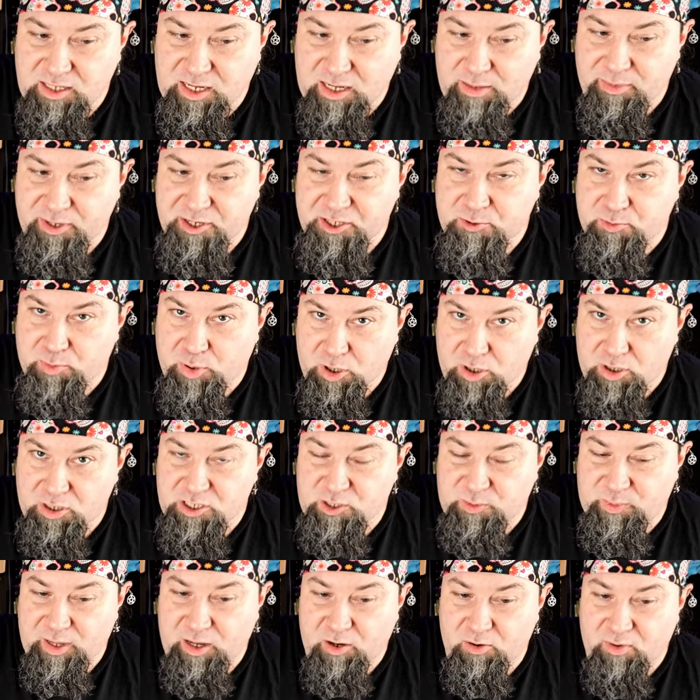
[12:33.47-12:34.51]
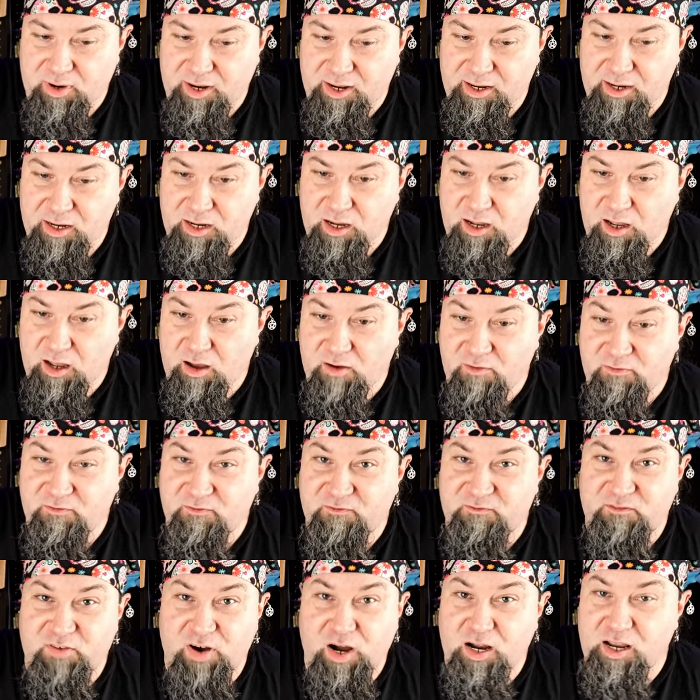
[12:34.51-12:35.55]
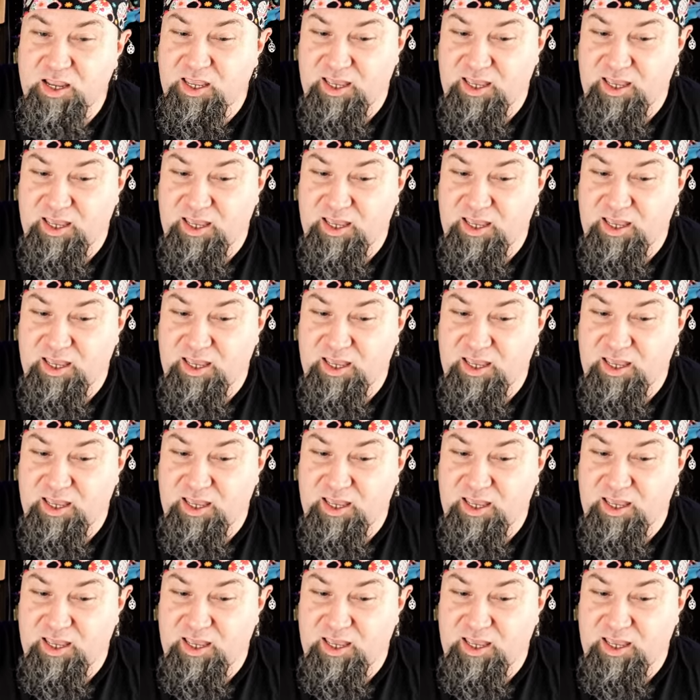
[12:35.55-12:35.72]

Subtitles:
damage per spell rank. Fuck